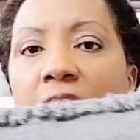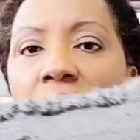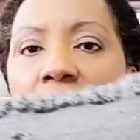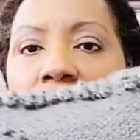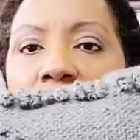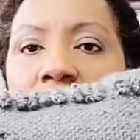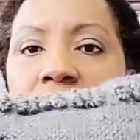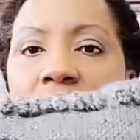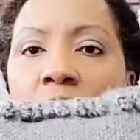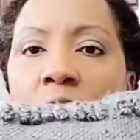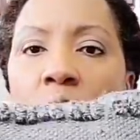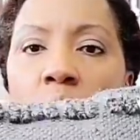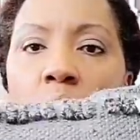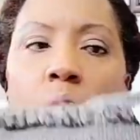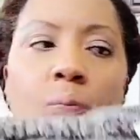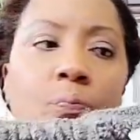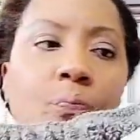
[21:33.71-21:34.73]
And
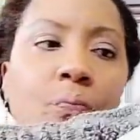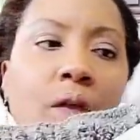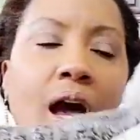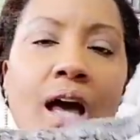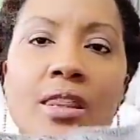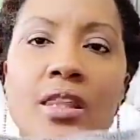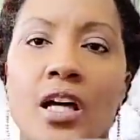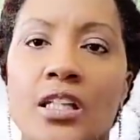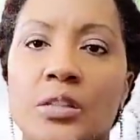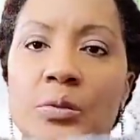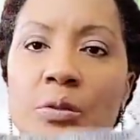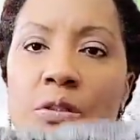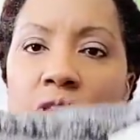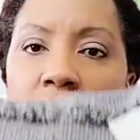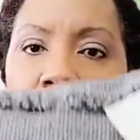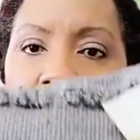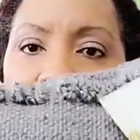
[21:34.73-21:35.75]
so I thought these would
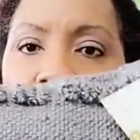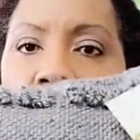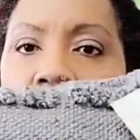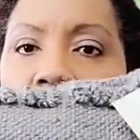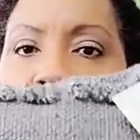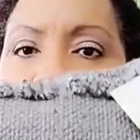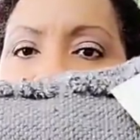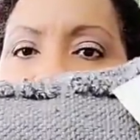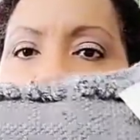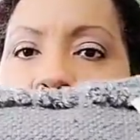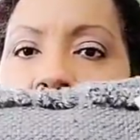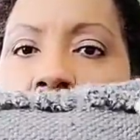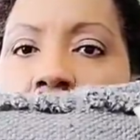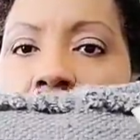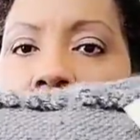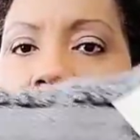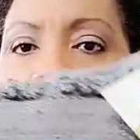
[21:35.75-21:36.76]
look nice,
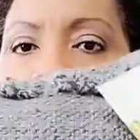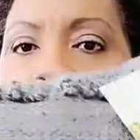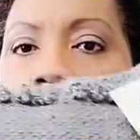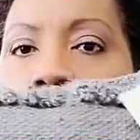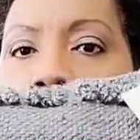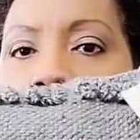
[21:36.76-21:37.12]
again, on my